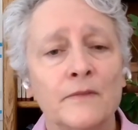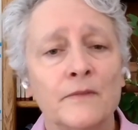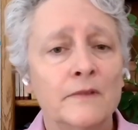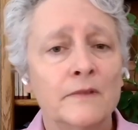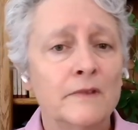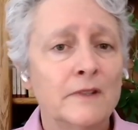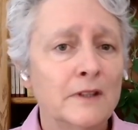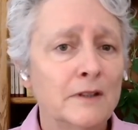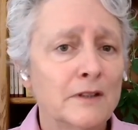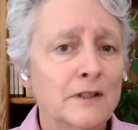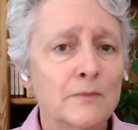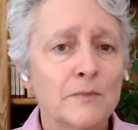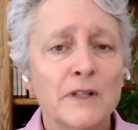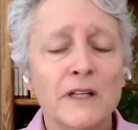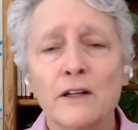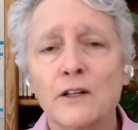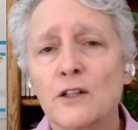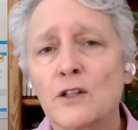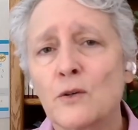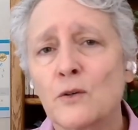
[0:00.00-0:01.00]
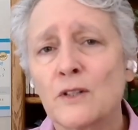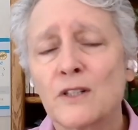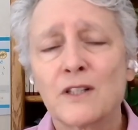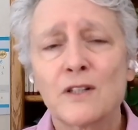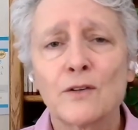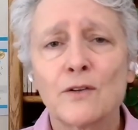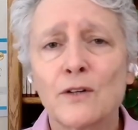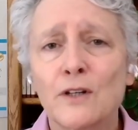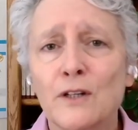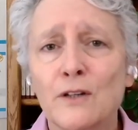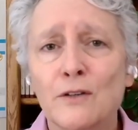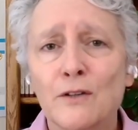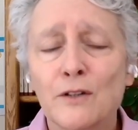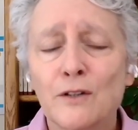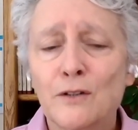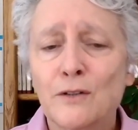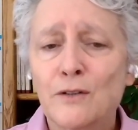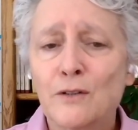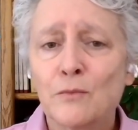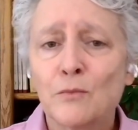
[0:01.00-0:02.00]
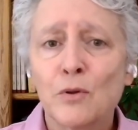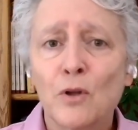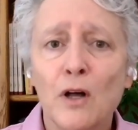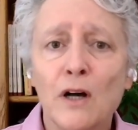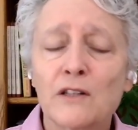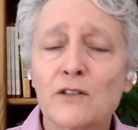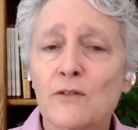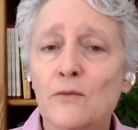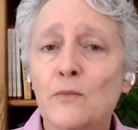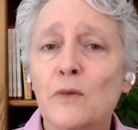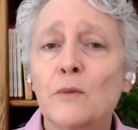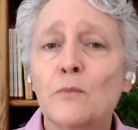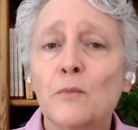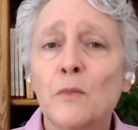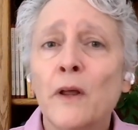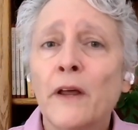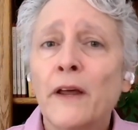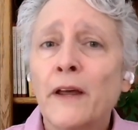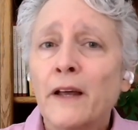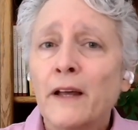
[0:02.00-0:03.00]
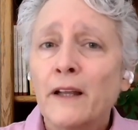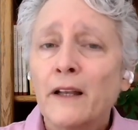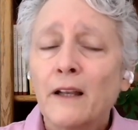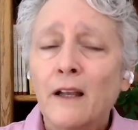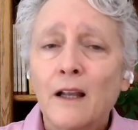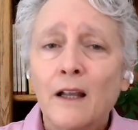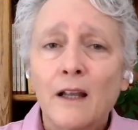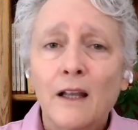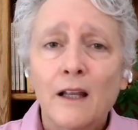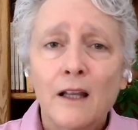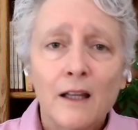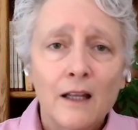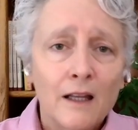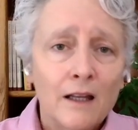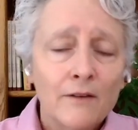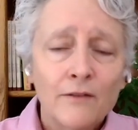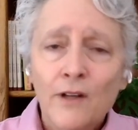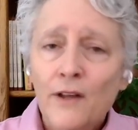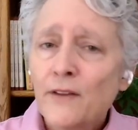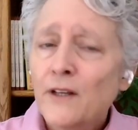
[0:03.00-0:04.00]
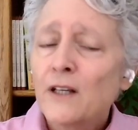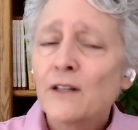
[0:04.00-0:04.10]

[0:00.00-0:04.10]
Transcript: you spin out a short story or you do some blogs from it. If nothing